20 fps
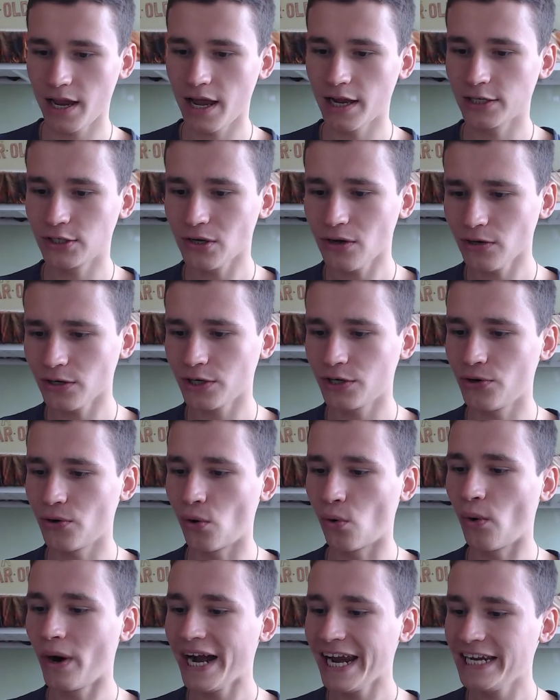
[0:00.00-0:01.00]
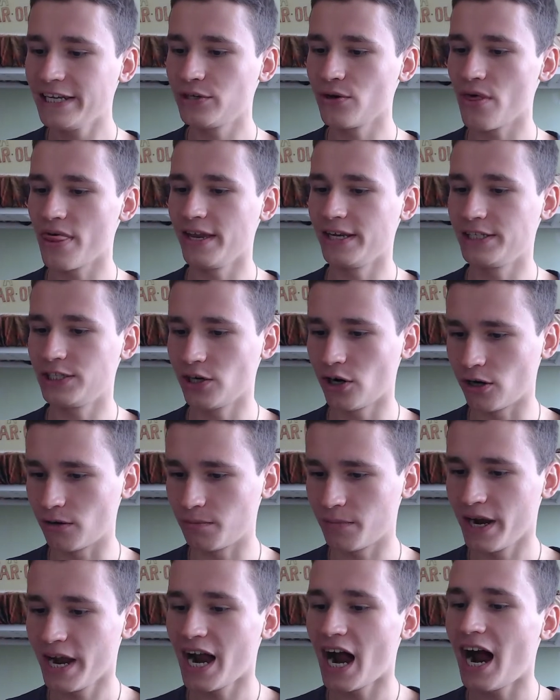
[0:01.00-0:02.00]
Talk your way to the top.
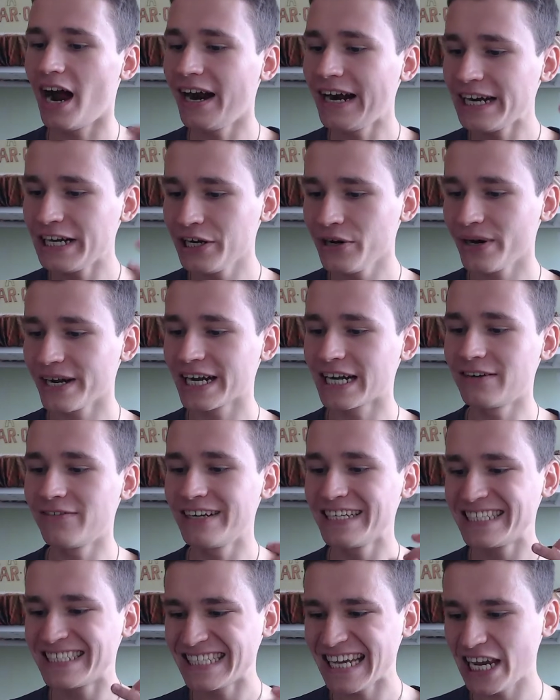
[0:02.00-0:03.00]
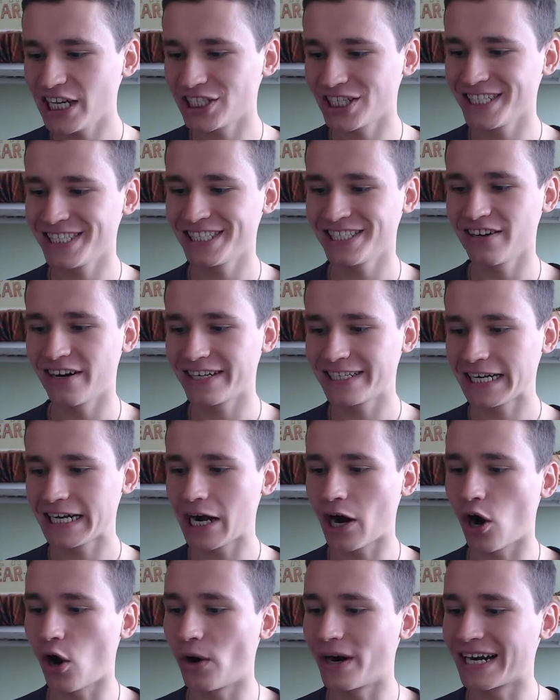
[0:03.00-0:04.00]
Are you a conversation starter
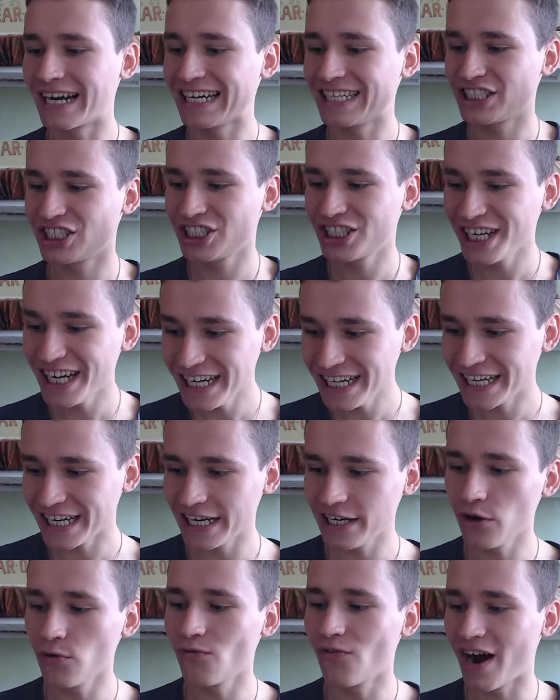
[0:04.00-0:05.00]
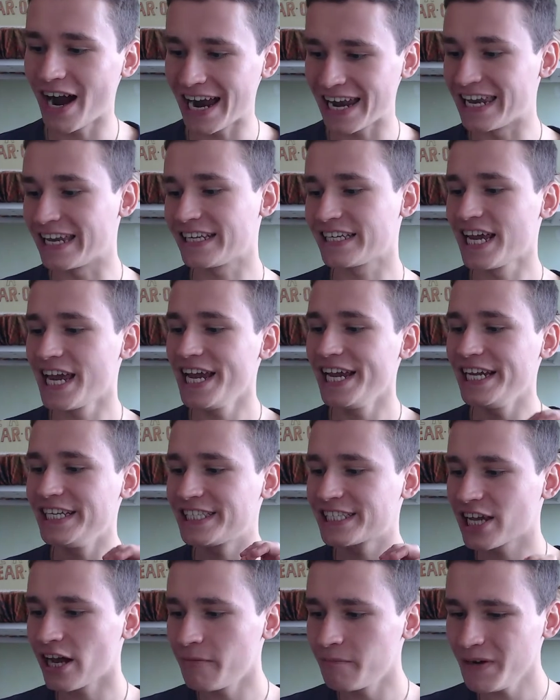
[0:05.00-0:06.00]
or a shrinking violet? It's
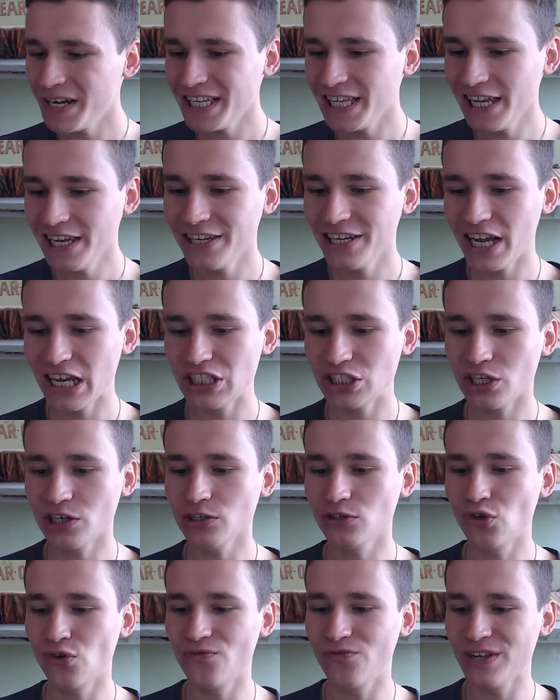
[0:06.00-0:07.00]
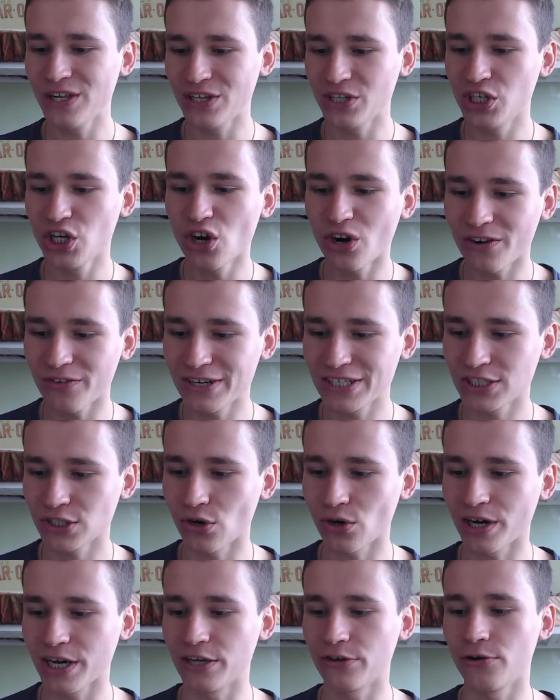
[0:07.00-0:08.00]
completely natural to feel nervous
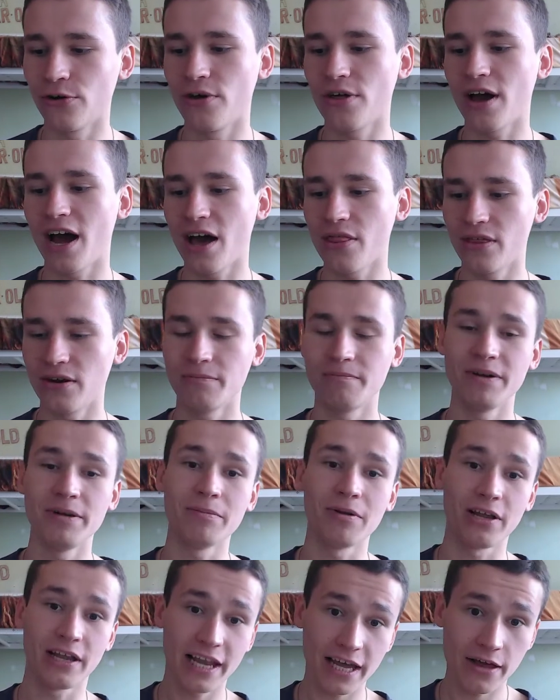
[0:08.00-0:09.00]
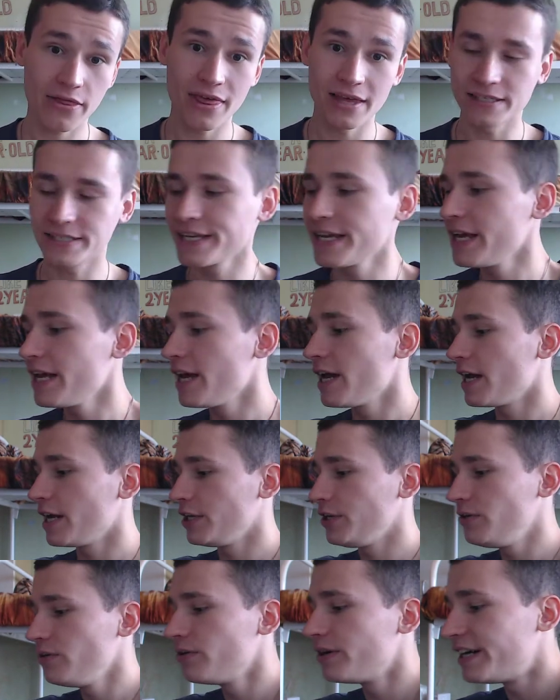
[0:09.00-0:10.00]
talking to other people like this.
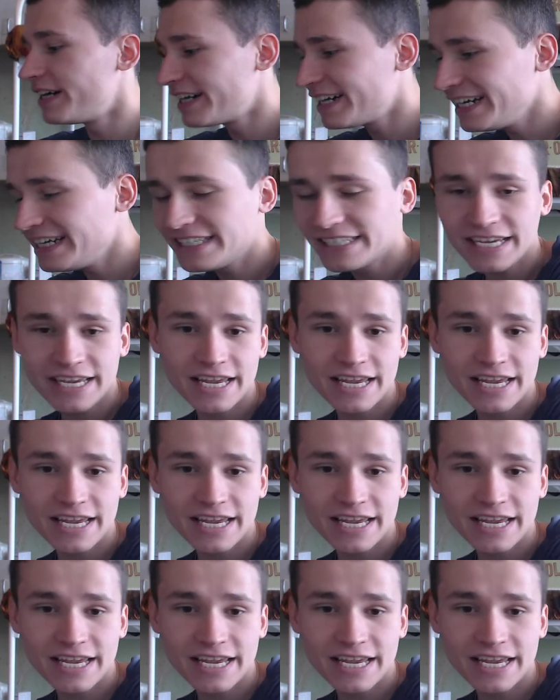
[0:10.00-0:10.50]
You read